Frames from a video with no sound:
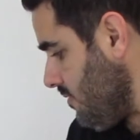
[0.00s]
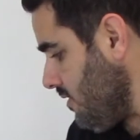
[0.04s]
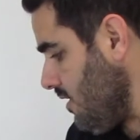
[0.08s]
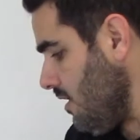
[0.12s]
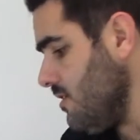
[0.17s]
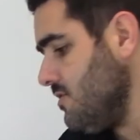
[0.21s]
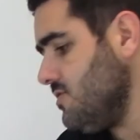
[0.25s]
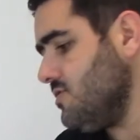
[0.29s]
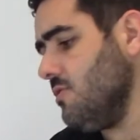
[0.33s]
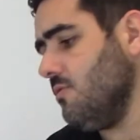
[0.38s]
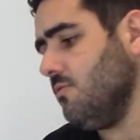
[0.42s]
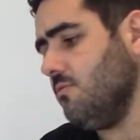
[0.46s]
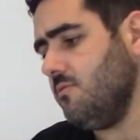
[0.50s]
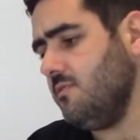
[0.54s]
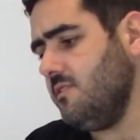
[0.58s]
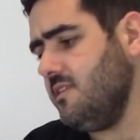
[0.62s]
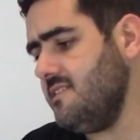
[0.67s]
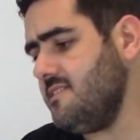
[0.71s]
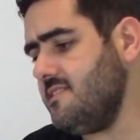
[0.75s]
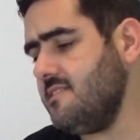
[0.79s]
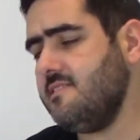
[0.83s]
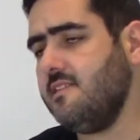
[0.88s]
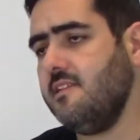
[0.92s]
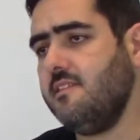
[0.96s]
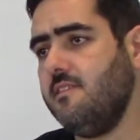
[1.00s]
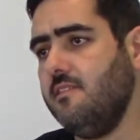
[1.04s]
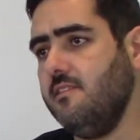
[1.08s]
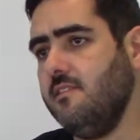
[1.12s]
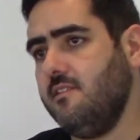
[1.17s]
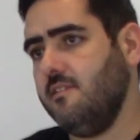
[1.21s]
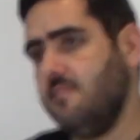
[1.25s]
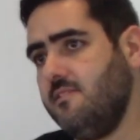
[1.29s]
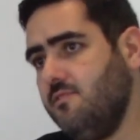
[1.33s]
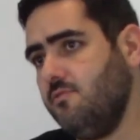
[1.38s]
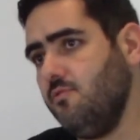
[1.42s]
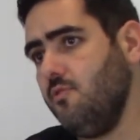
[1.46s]
So this is
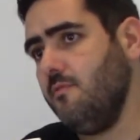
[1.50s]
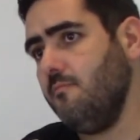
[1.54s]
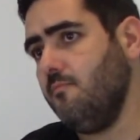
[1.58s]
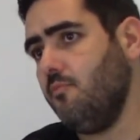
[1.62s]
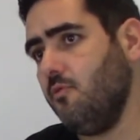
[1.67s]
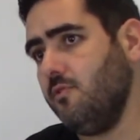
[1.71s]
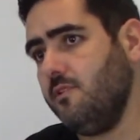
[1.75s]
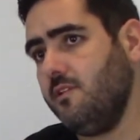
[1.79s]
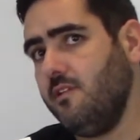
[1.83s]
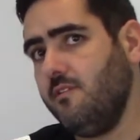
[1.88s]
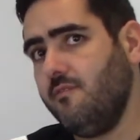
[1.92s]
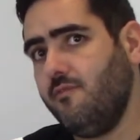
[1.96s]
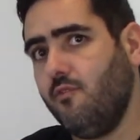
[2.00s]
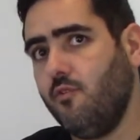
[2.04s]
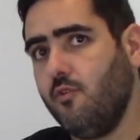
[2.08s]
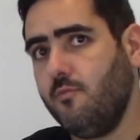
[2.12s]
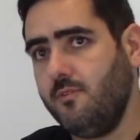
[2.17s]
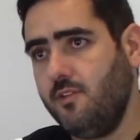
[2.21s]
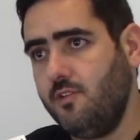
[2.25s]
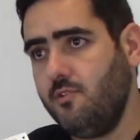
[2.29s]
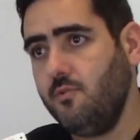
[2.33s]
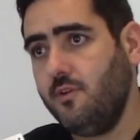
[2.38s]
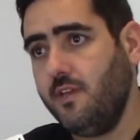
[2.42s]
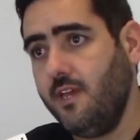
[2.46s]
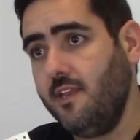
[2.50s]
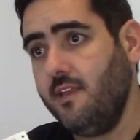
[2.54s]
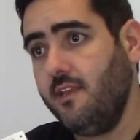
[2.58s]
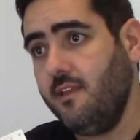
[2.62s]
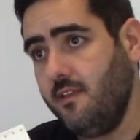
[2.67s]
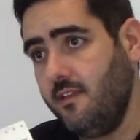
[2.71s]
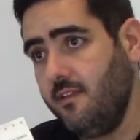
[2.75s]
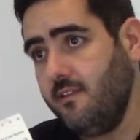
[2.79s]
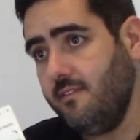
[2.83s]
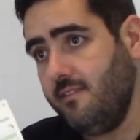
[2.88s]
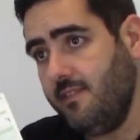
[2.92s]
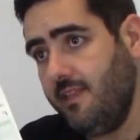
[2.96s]
the two important forms that you can
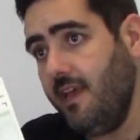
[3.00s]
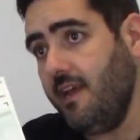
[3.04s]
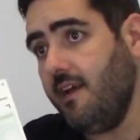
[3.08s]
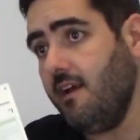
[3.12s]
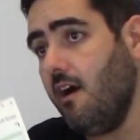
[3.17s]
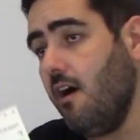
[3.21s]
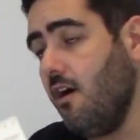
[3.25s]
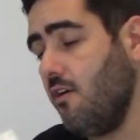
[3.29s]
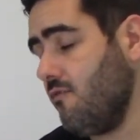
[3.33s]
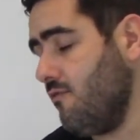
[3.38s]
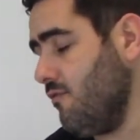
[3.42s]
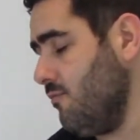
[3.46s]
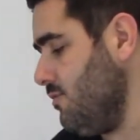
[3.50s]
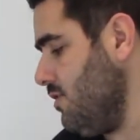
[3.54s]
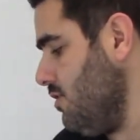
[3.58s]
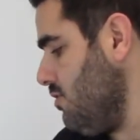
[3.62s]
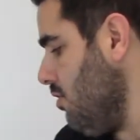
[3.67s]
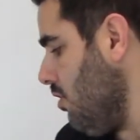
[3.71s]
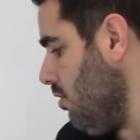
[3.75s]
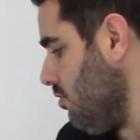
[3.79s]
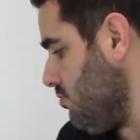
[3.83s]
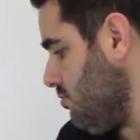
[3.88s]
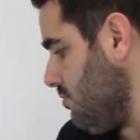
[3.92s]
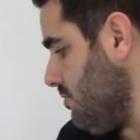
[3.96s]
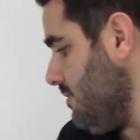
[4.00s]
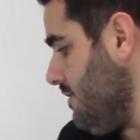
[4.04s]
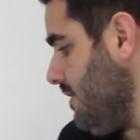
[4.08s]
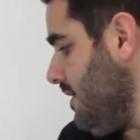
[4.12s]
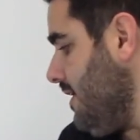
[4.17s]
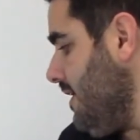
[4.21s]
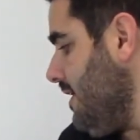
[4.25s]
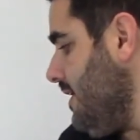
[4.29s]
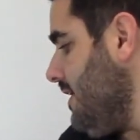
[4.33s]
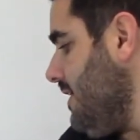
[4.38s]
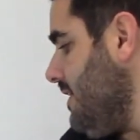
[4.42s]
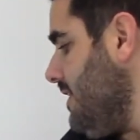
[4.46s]
take out from the doctor.
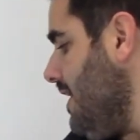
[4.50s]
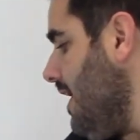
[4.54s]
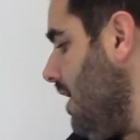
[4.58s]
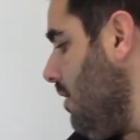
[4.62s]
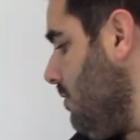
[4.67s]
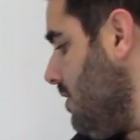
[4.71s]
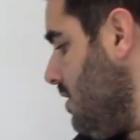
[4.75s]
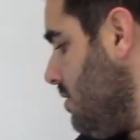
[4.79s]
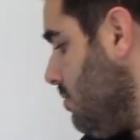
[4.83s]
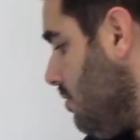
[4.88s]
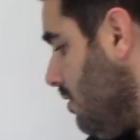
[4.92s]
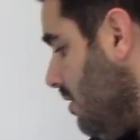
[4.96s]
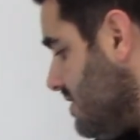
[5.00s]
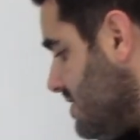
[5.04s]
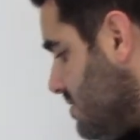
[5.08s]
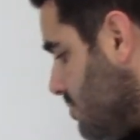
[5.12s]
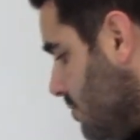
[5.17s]
Now, he will also